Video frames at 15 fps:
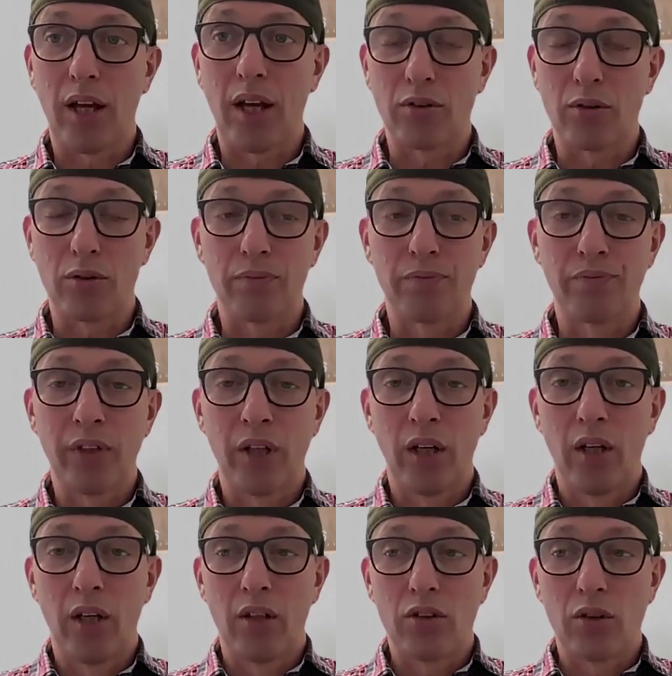hazard.
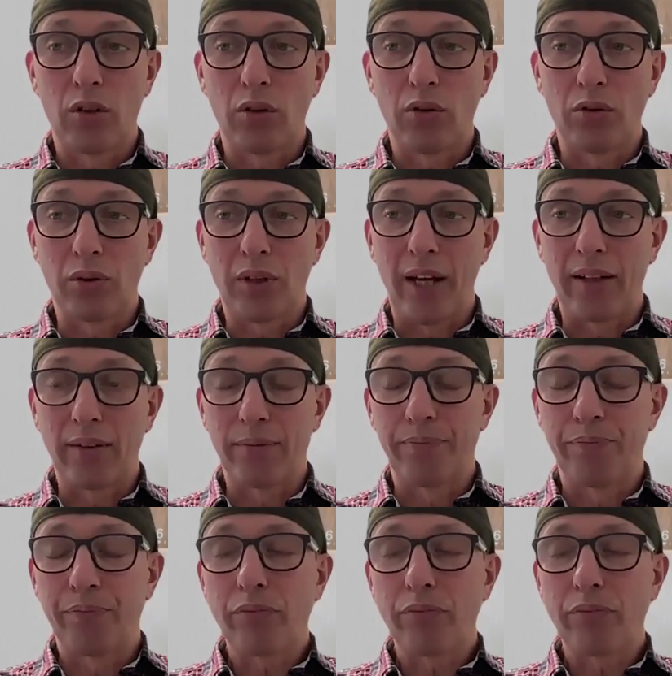So don't do that.